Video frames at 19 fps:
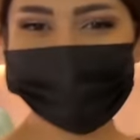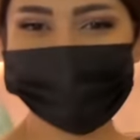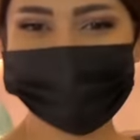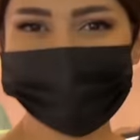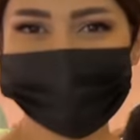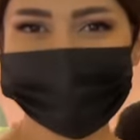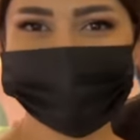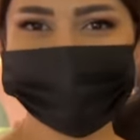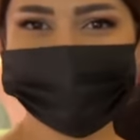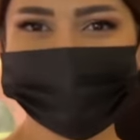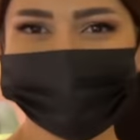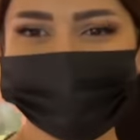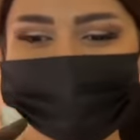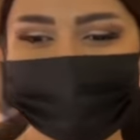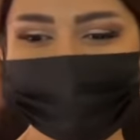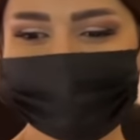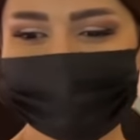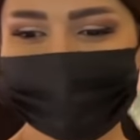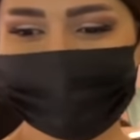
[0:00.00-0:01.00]
How's it going?
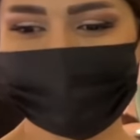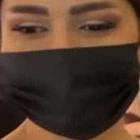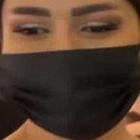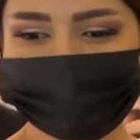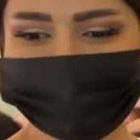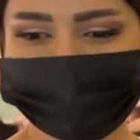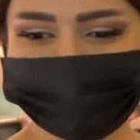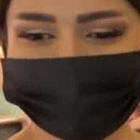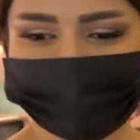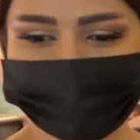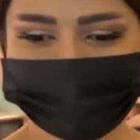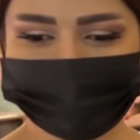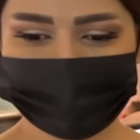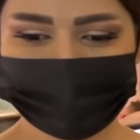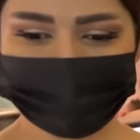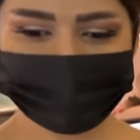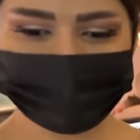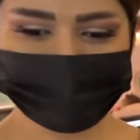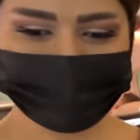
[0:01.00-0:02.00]
Welcome on board.
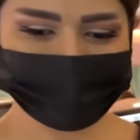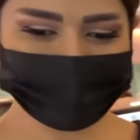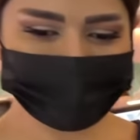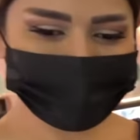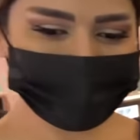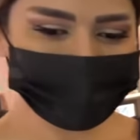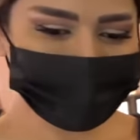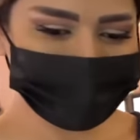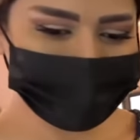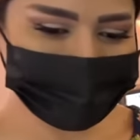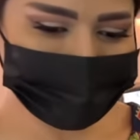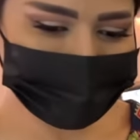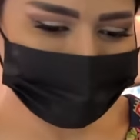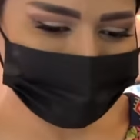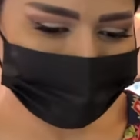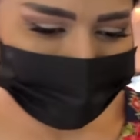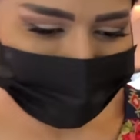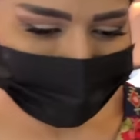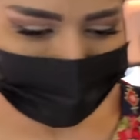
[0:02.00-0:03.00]
Nice to see you.
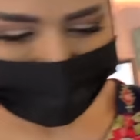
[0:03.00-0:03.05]
Yeah,